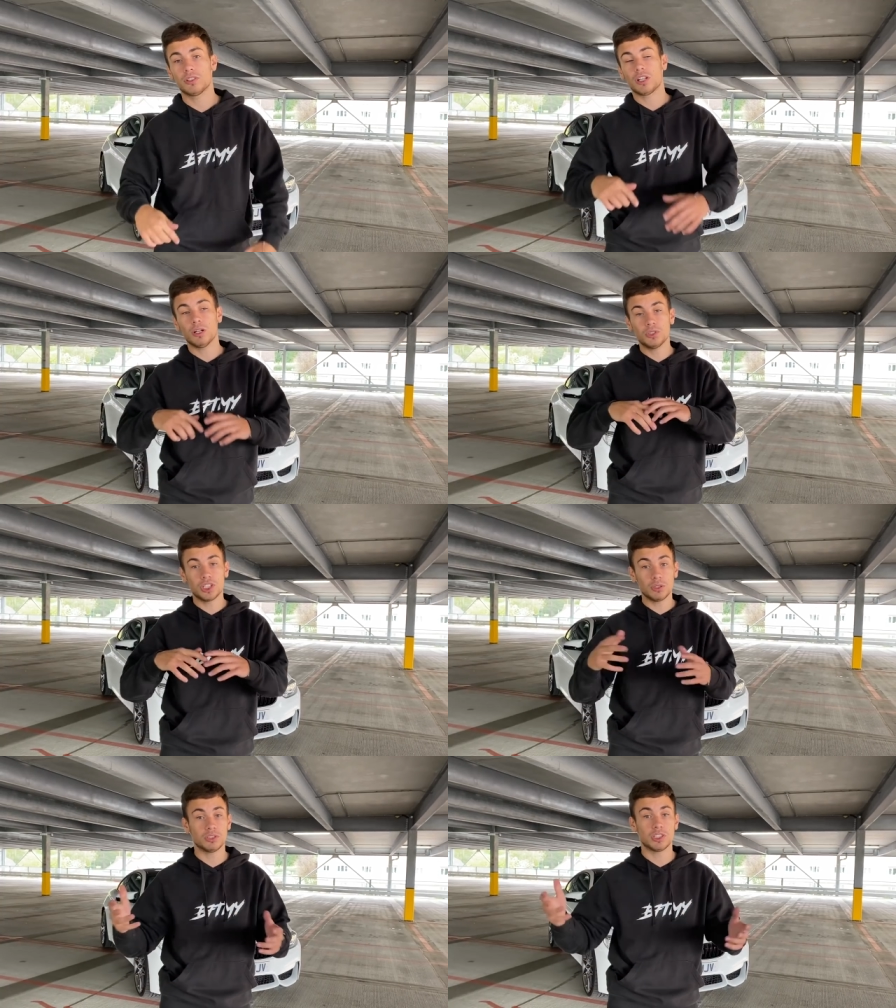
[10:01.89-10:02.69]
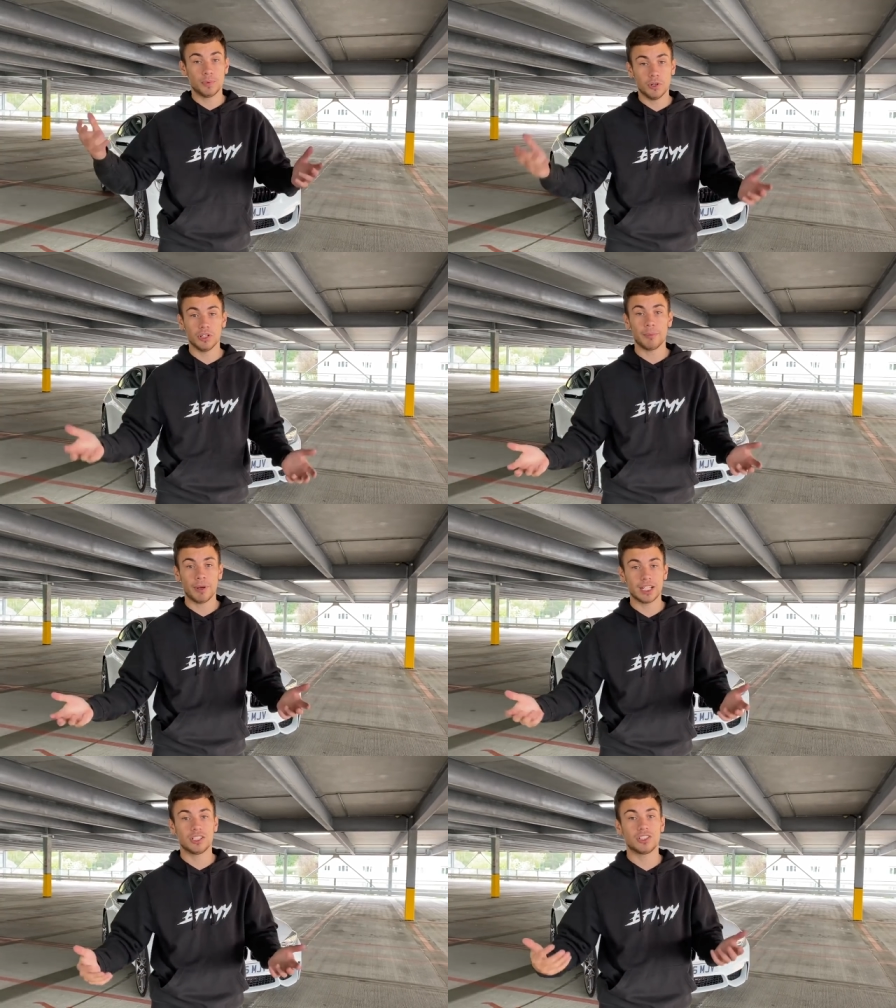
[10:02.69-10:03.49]
go show some support on their
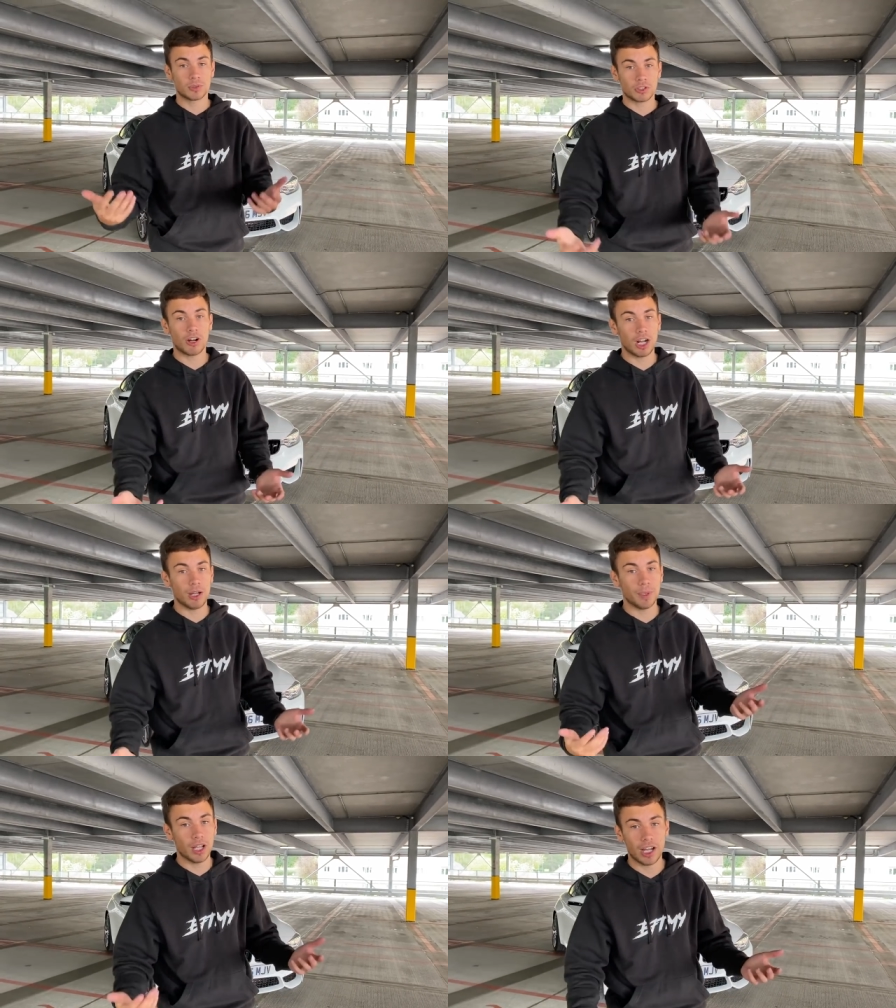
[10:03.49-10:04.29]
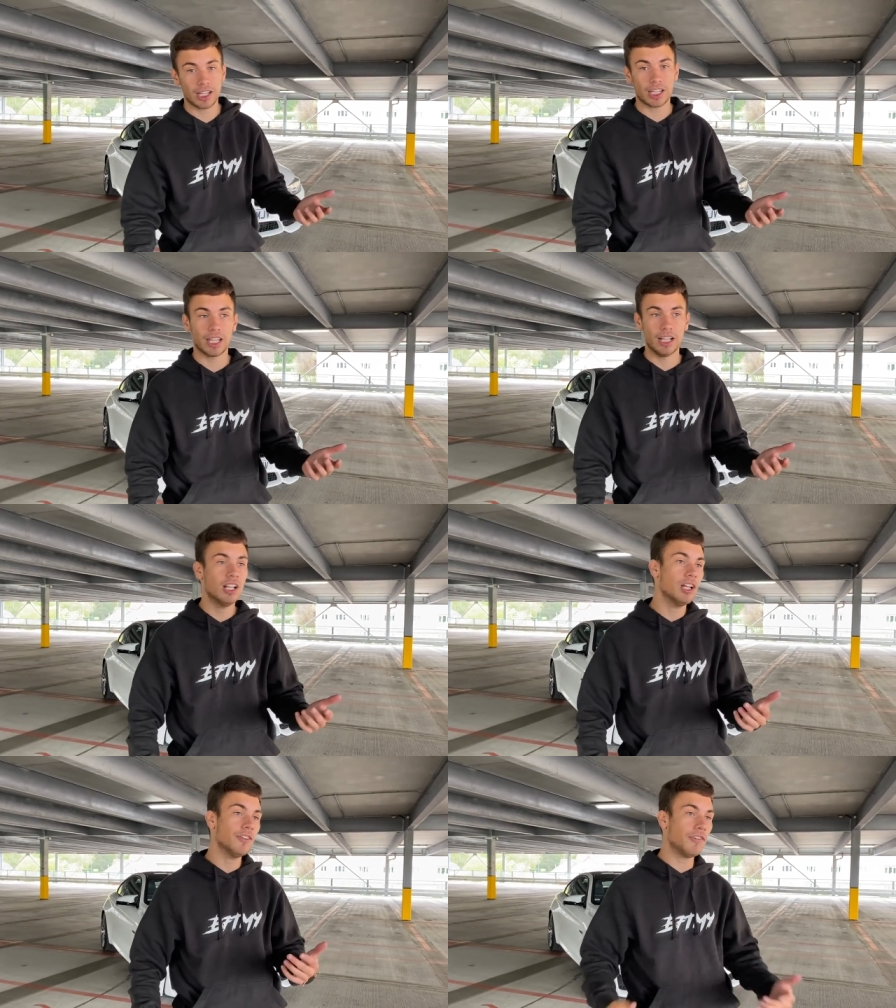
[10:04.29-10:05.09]
page, subscribe, like it,
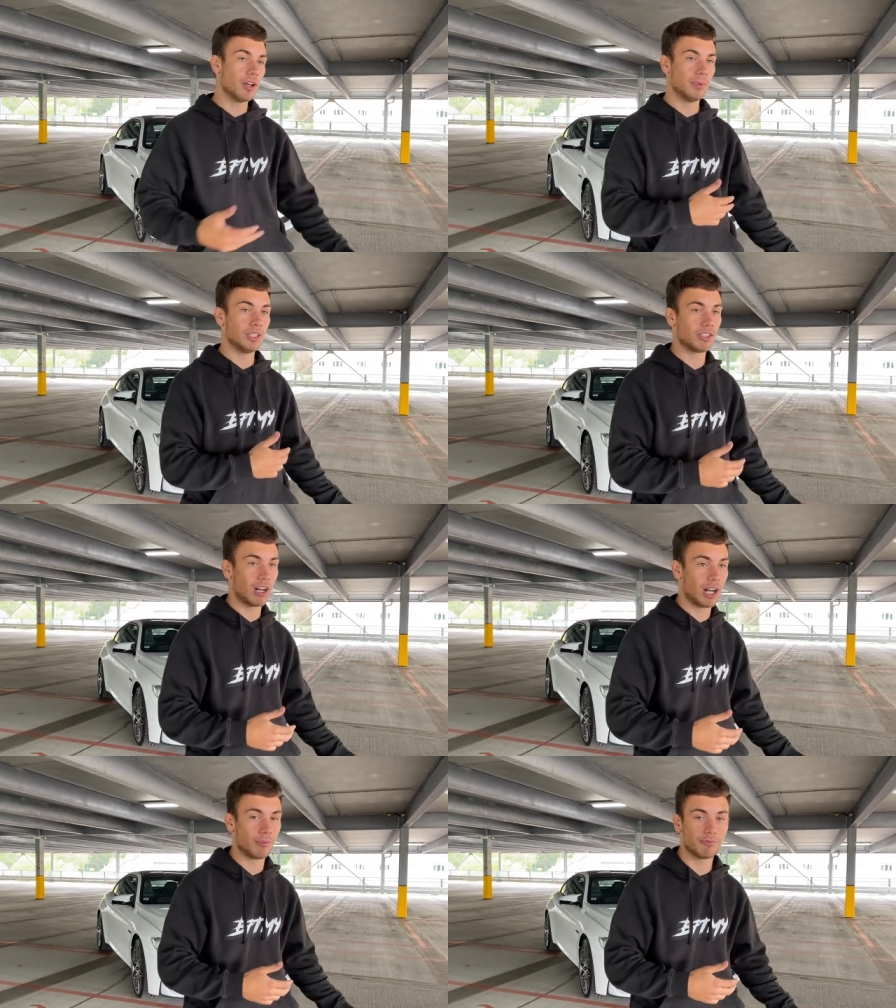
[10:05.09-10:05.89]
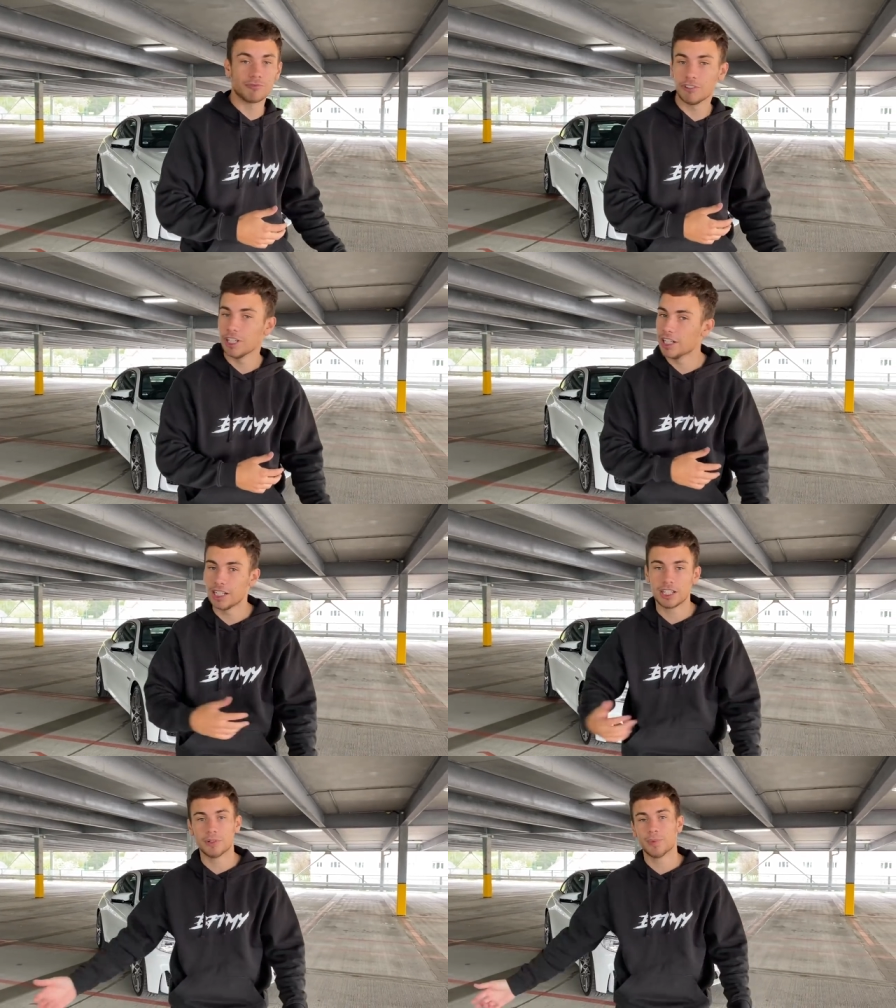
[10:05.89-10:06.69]
follow on Instagram. Really
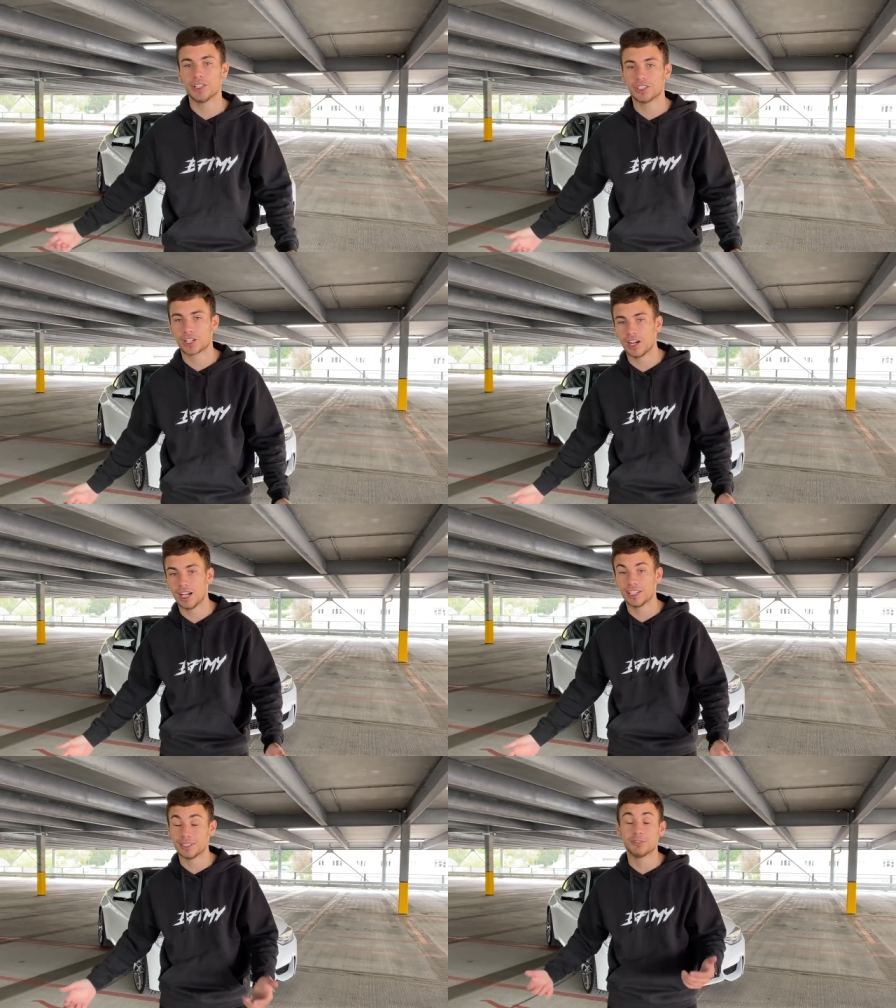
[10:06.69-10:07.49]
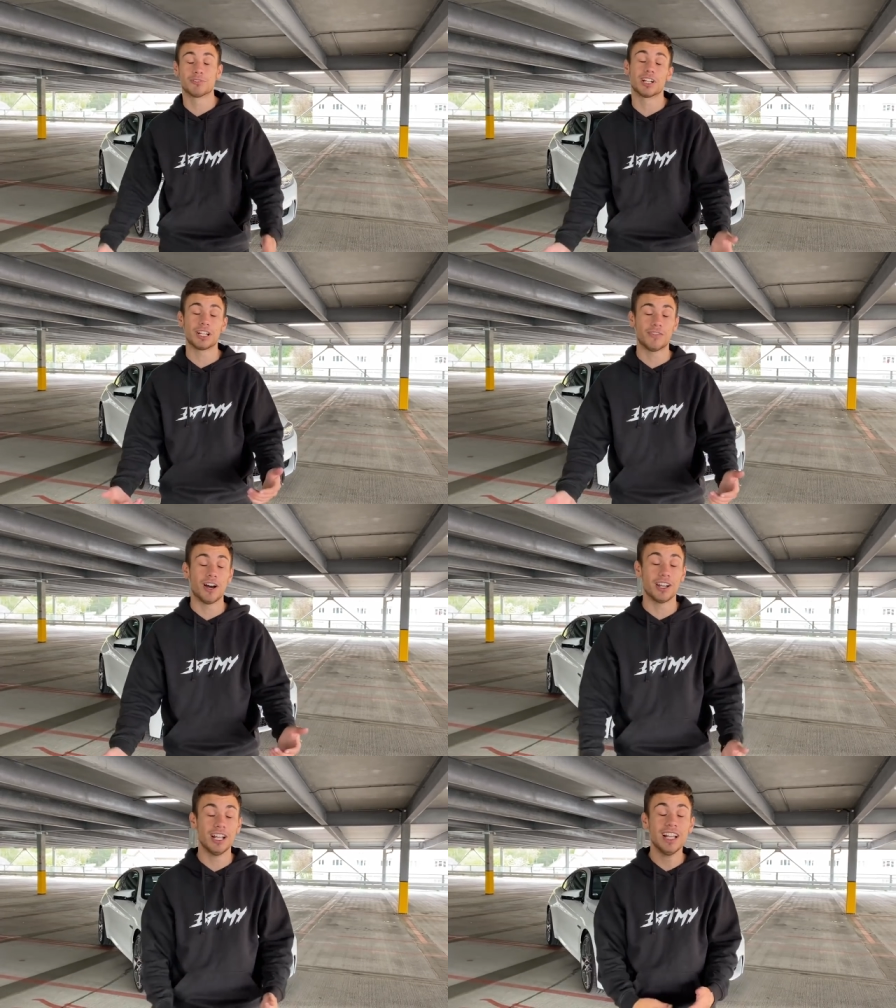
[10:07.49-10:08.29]
good bunch of guys, and it was really
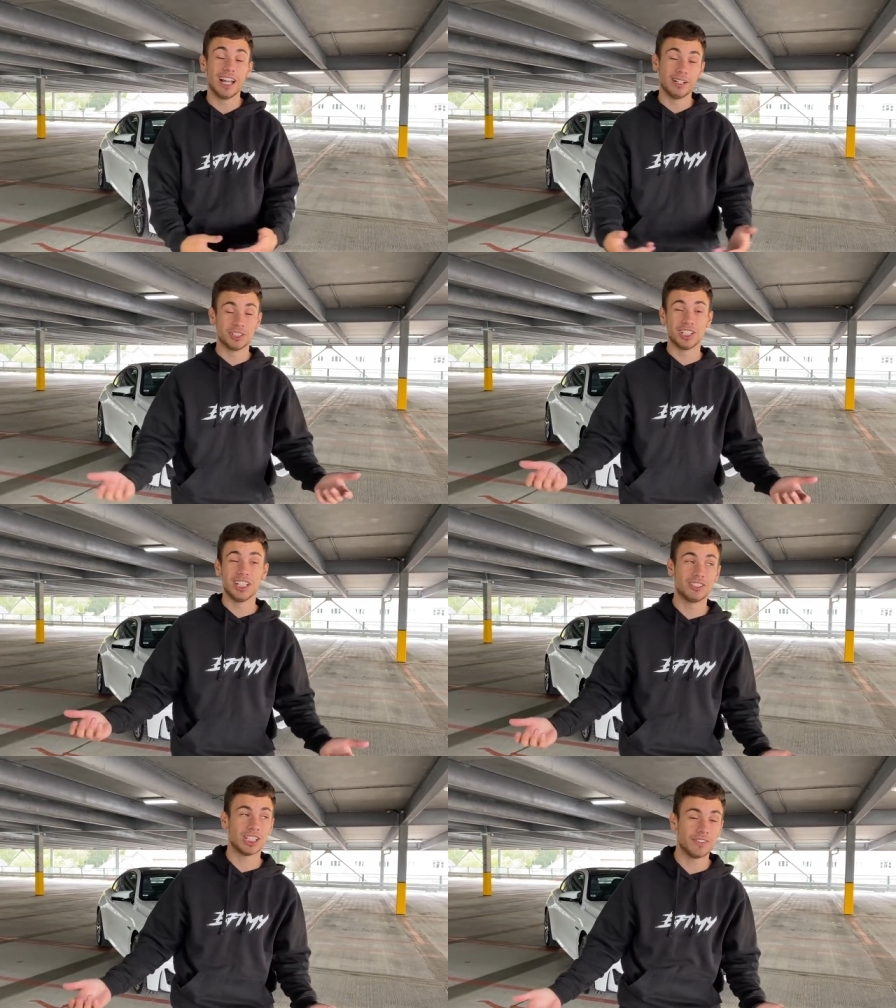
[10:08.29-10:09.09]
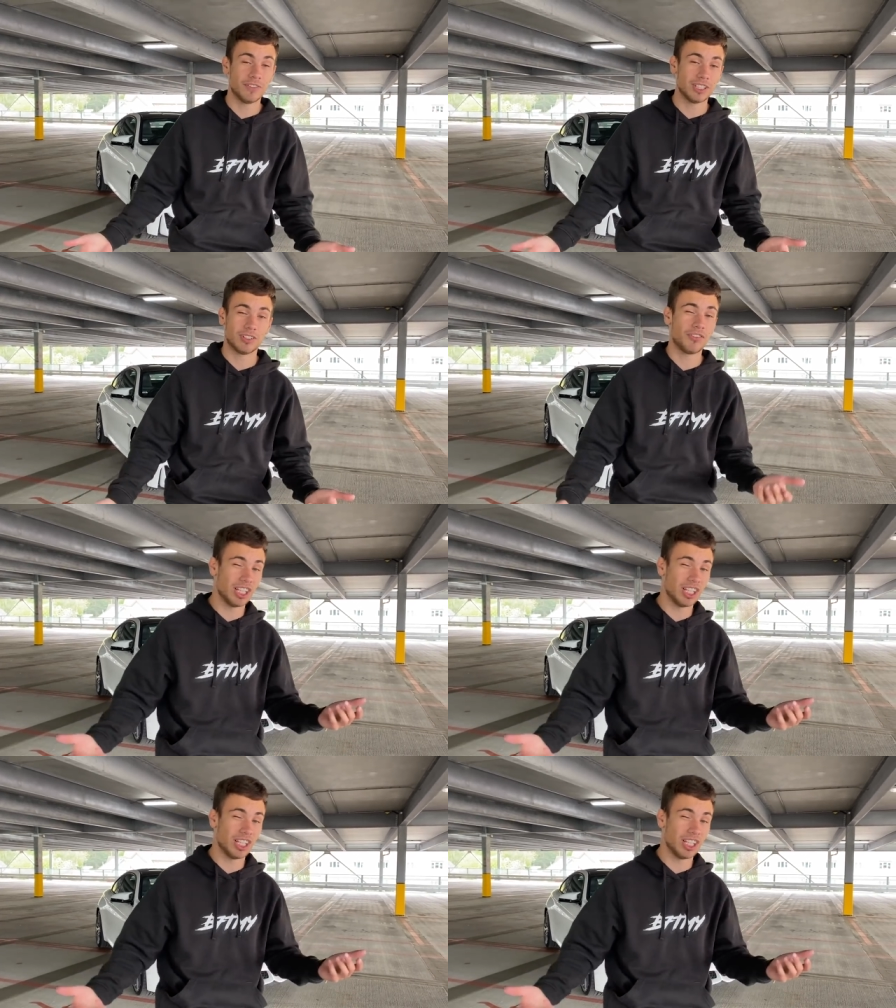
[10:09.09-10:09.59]
fun and it was just an interesting thing. So if you're